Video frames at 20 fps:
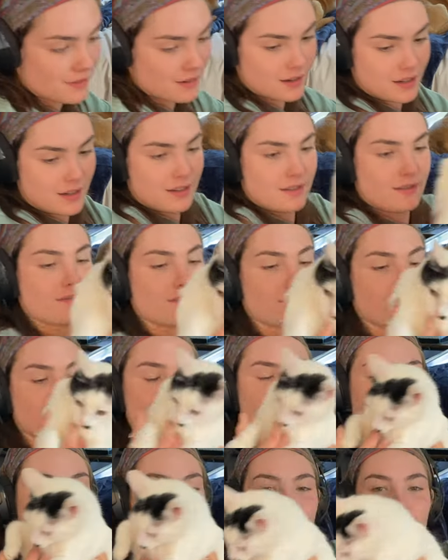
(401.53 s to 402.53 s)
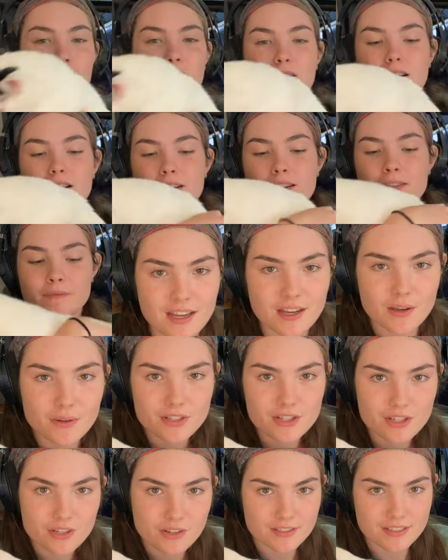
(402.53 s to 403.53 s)
I
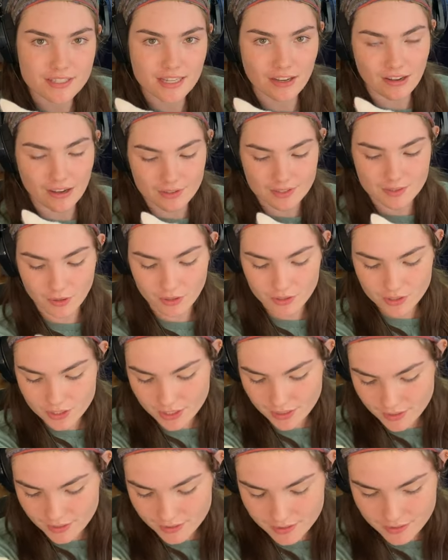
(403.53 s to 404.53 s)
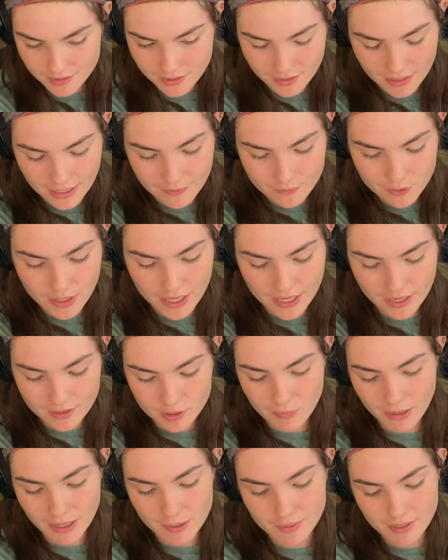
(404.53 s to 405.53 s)
wish you could tell how small she is. If you can't,
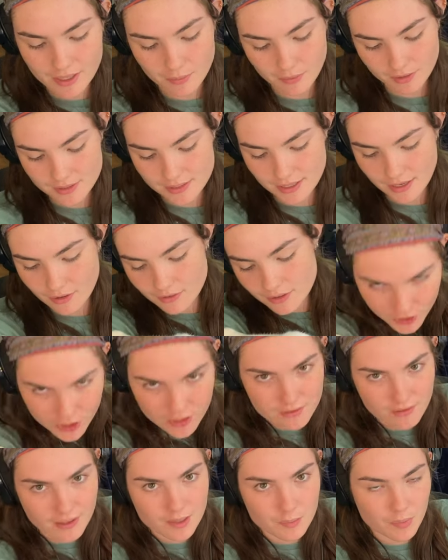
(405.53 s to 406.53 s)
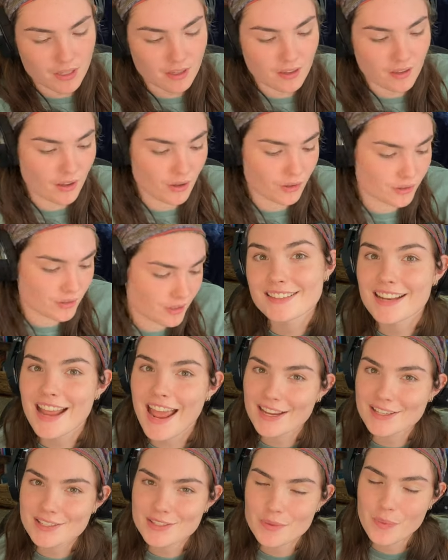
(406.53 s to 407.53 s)
you might be able to tell. She doesn't like being held.
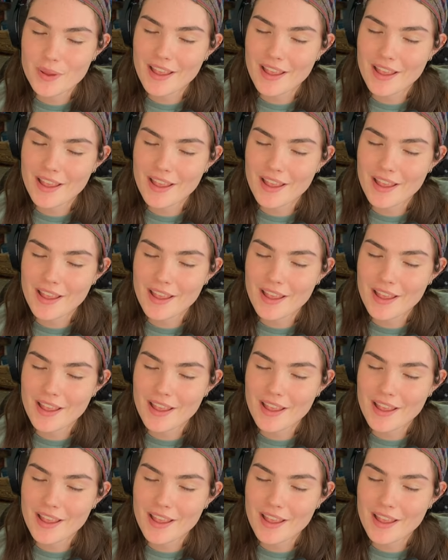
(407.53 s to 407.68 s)
Next,